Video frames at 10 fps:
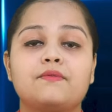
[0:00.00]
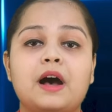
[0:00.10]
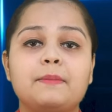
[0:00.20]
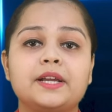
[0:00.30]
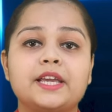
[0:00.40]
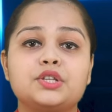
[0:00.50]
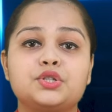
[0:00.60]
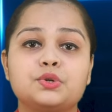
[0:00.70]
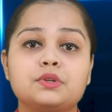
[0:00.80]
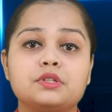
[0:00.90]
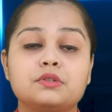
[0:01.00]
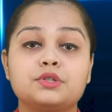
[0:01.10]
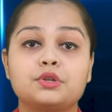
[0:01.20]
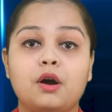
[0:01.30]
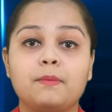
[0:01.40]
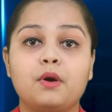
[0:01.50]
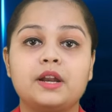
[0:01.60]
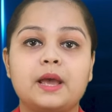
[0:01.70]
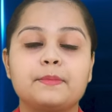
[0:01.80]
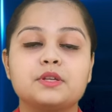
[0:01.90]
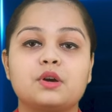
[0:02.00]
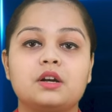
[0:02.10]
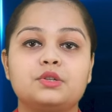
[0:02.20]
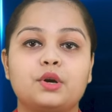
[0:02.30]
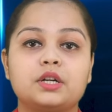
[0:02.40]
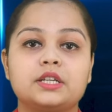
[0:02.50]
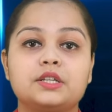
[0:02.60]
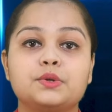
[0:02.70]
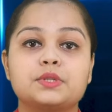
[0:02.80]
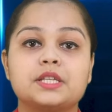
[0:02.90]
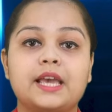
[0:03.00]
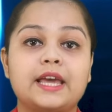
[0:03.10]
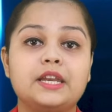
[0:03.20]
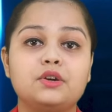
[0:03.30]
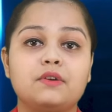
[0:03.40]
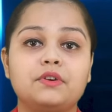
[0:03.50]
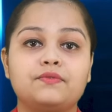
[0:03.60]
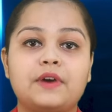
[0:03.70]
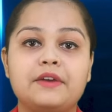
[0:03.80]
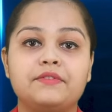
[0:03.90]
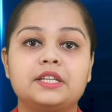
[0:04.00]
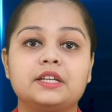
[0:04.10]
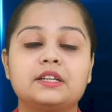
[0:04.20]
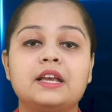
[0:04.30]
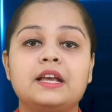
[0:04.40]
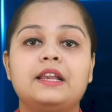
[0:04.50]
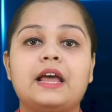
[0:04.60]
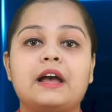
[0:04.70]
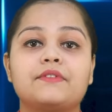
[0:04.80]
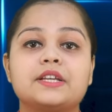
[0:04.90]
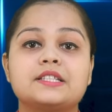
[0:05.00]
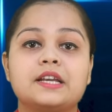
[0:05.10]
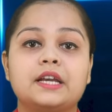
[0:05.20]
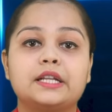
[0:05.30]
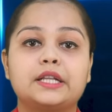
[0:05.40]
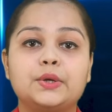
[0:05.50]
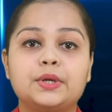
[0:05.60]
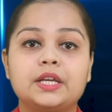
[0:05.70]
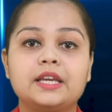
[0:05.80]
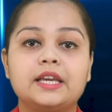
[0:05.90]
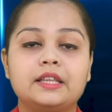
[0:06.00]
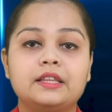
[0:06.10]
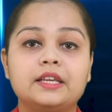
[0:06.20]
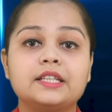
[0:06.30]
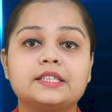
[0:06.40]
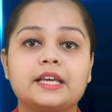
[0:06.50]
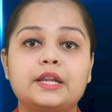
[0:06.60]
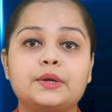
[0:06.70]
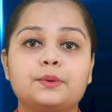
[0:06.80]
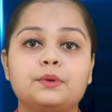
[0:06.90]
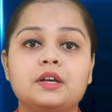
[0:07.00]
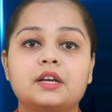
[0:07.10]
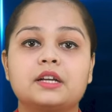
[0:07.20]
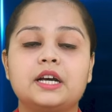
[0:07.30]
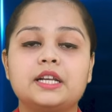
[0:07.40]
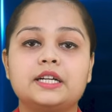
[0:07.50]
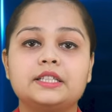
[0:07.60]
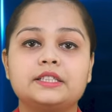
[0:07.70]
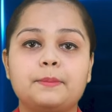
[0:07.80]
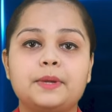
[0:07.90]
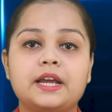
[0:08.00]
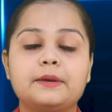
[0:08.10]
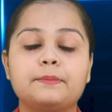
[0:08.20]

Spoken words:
Farmer can choose to shop on Amazon.in using any of the five Indian languages including Hindi, Telugu, Kannada, Tamil and